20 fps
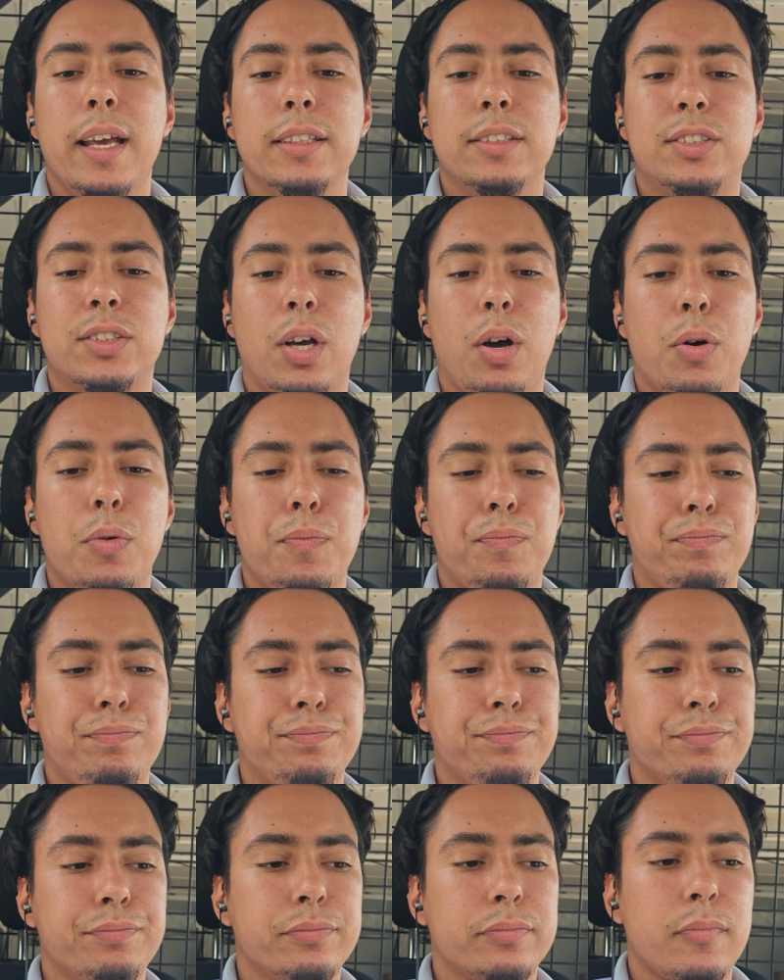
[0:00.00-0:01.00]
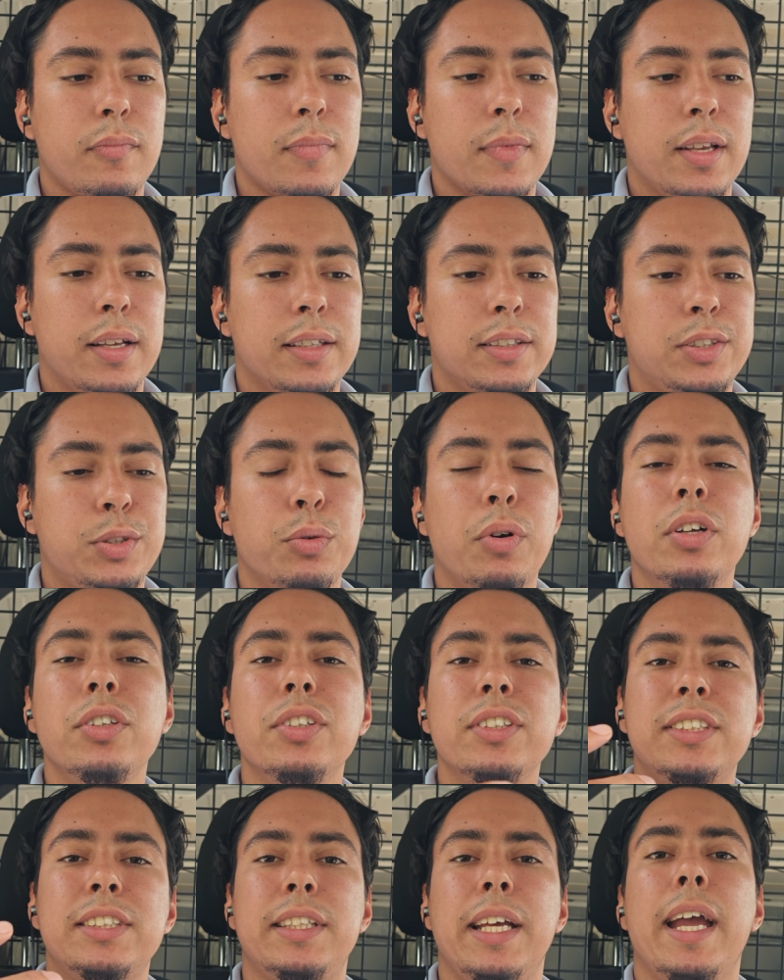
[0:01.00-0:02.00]
And so to
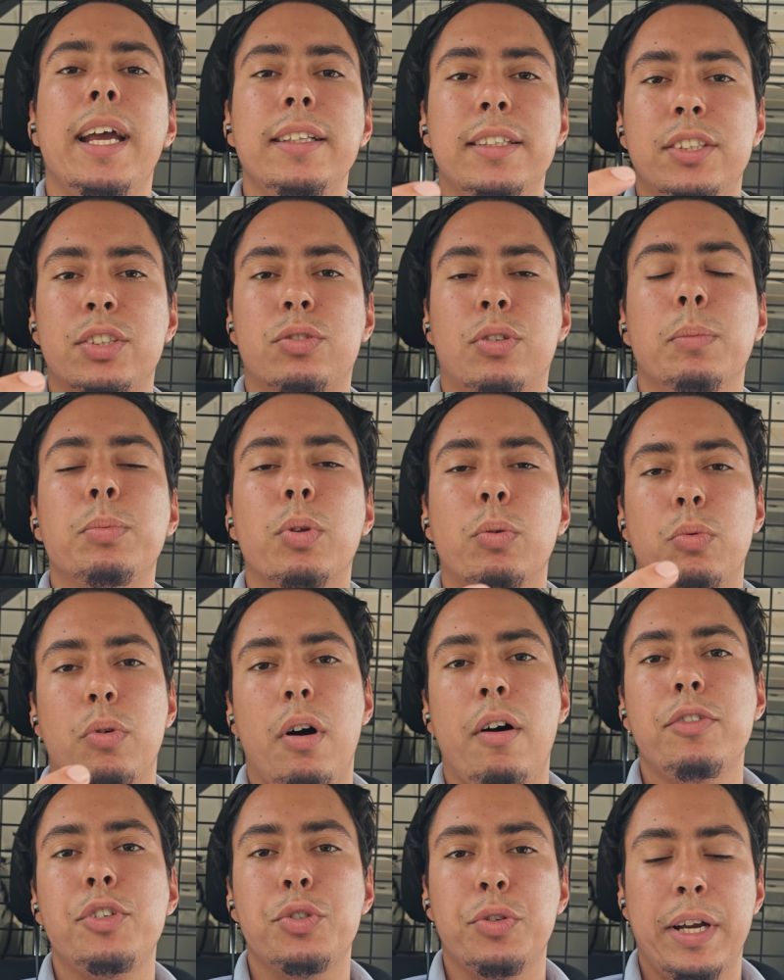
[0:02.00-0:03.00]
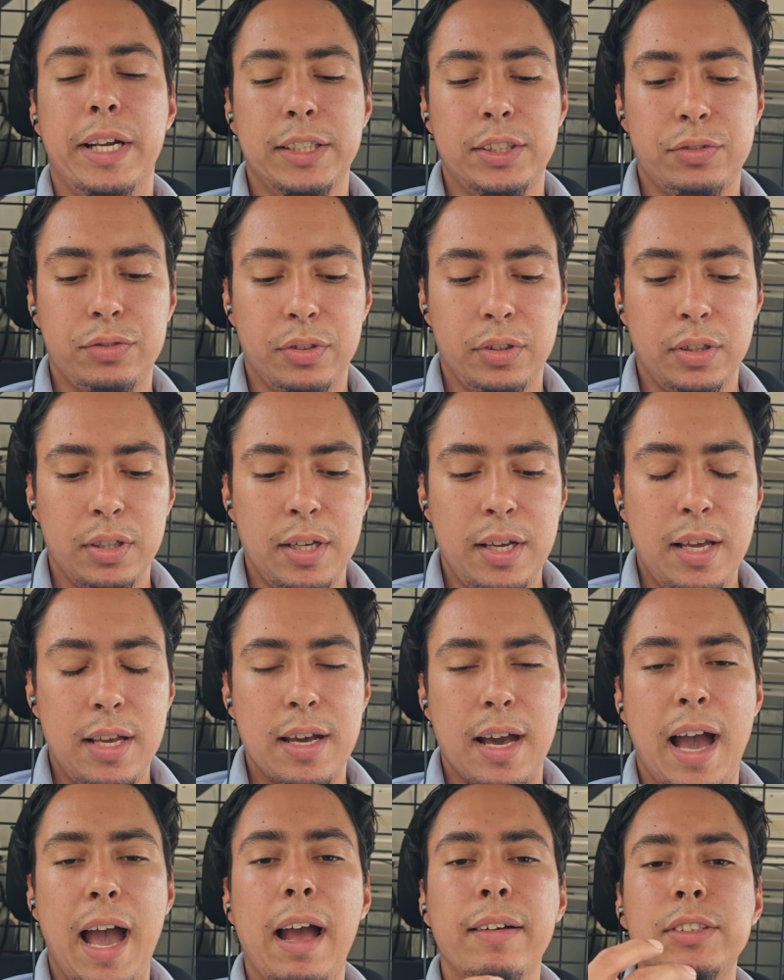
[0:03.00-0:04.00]
understand this crypto wealth transfer,
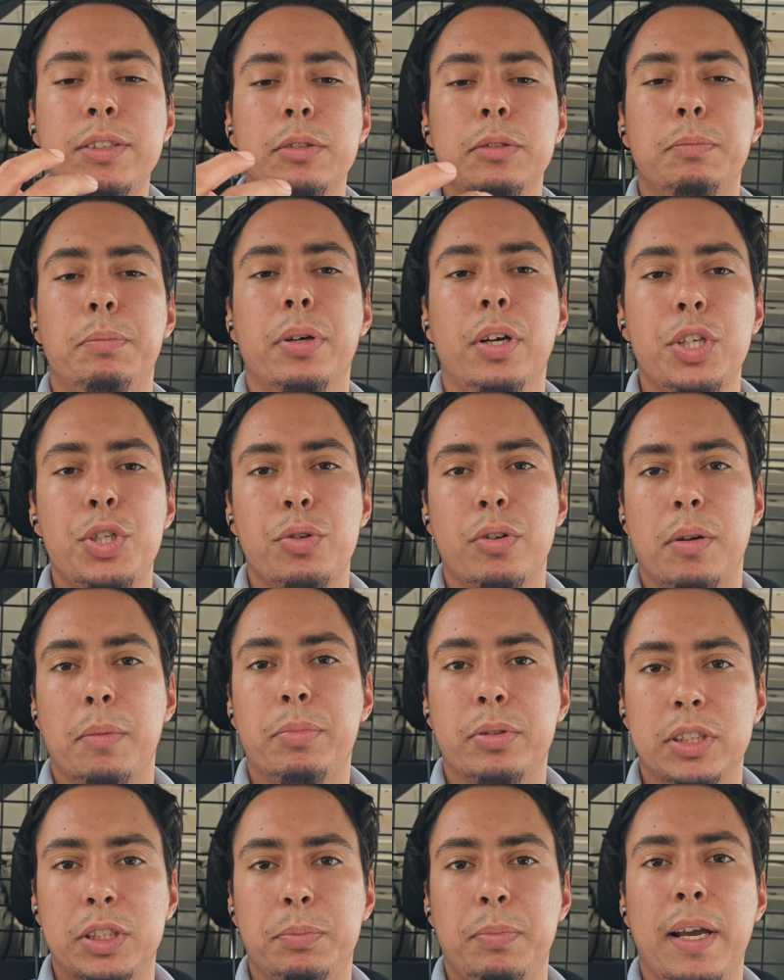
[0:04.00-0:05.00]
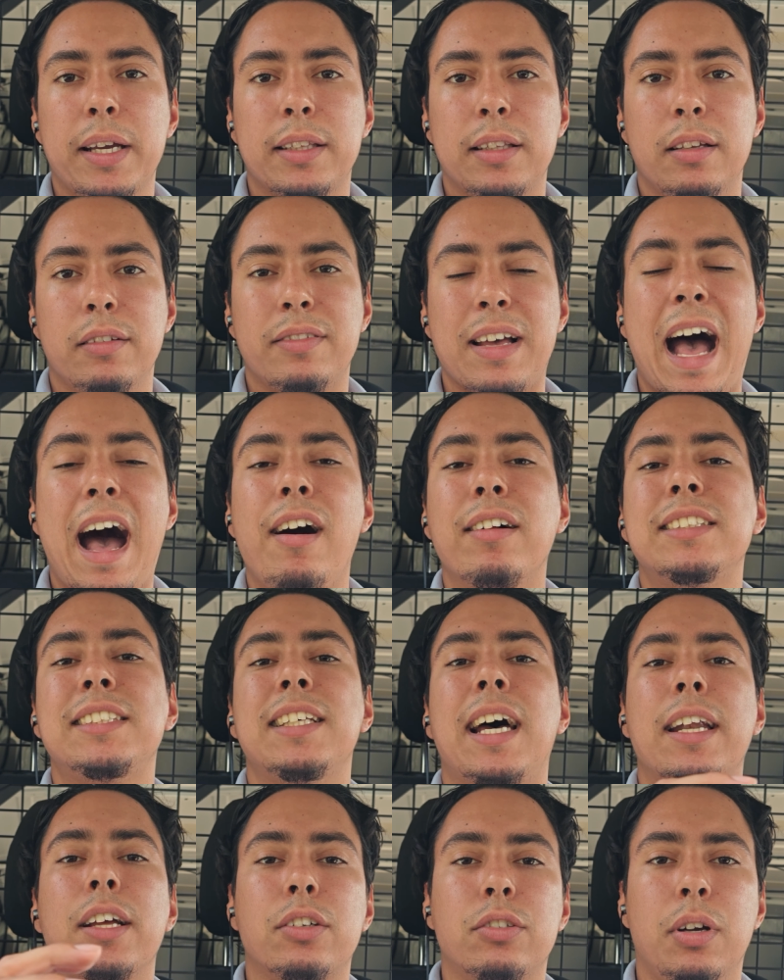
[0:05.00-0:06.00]
I had to put you in a perspective
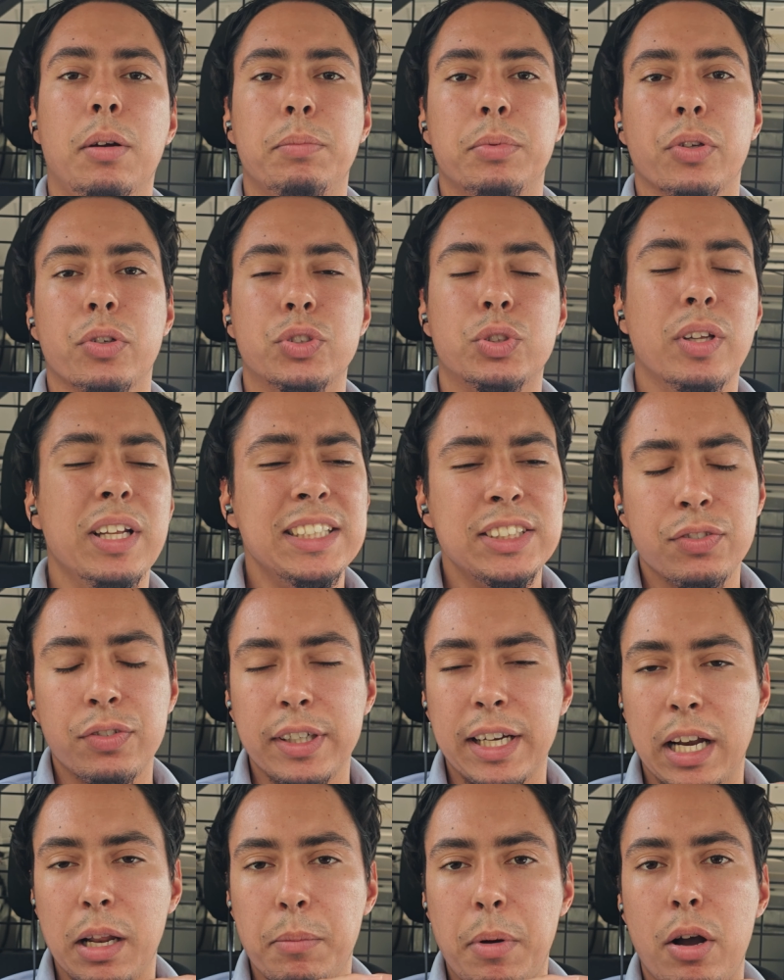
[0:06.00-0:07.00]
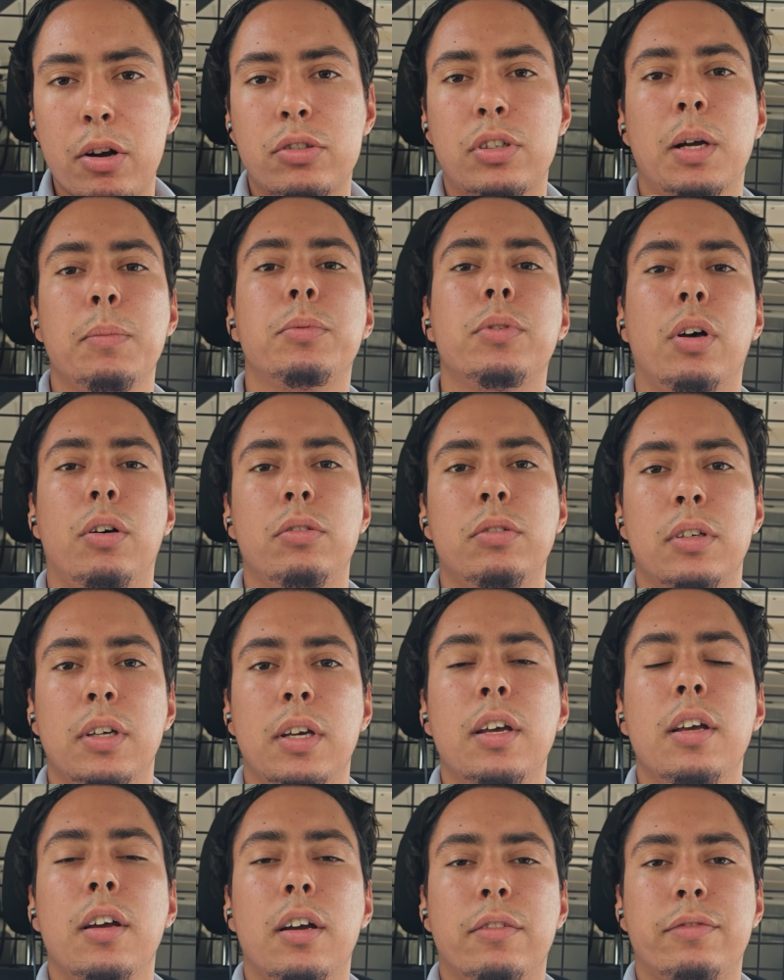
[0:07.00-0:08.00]
outside of crypto. So let's forget about crypto
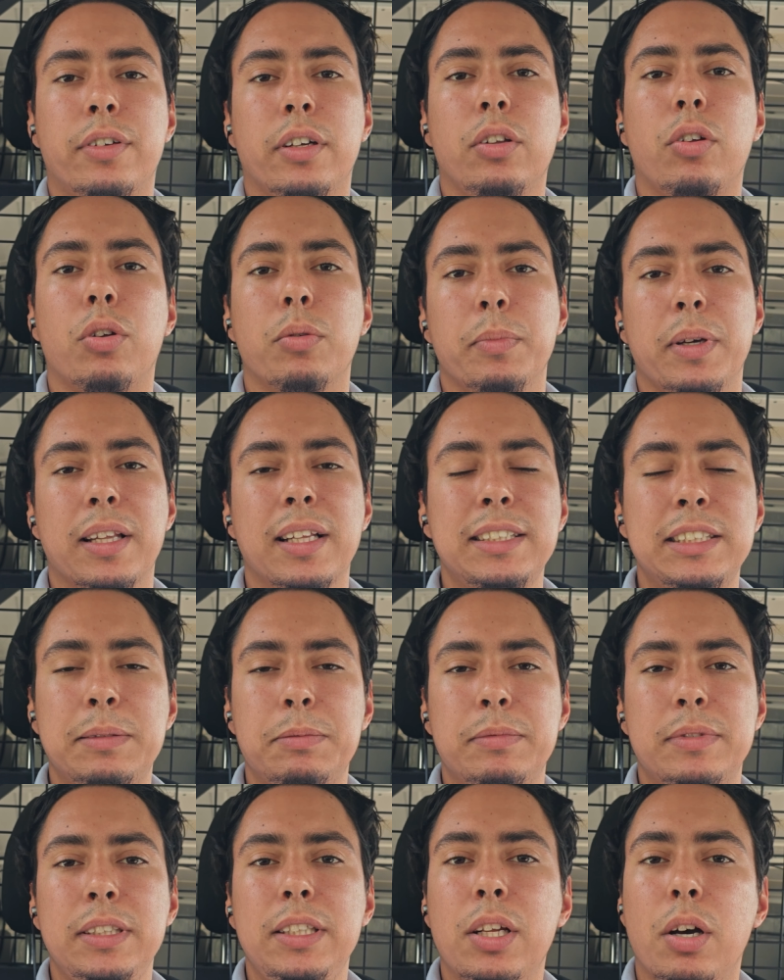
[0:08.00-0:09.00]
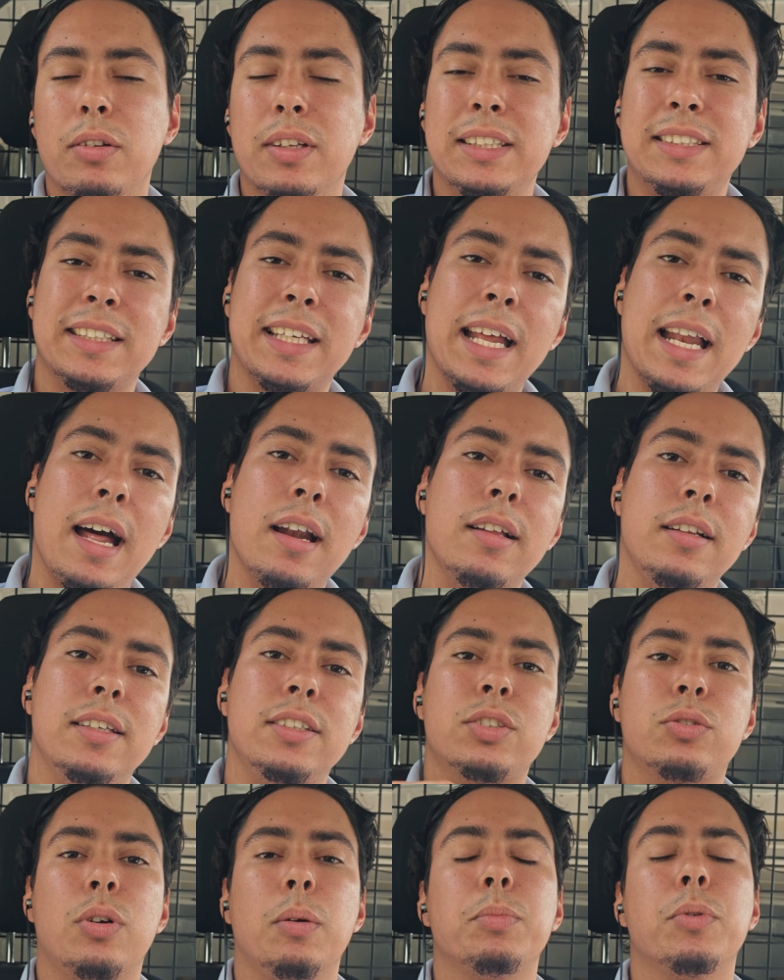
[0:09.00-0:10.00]
for a little bit. Let's, you know, let's get out of
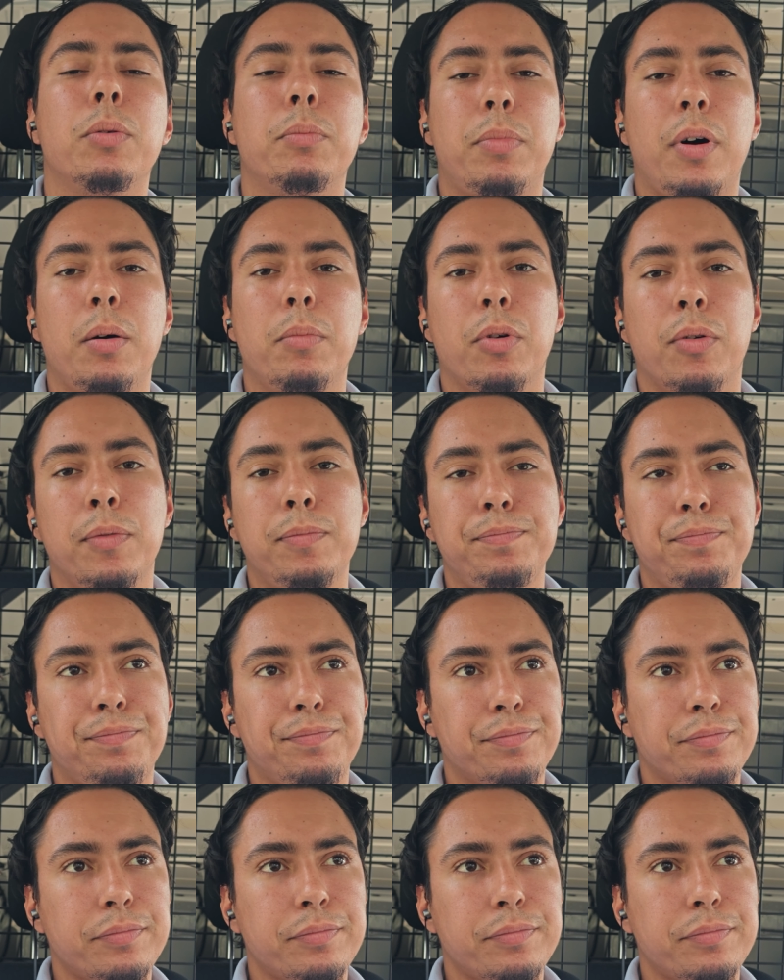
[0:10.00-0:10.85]
this crypto bubble.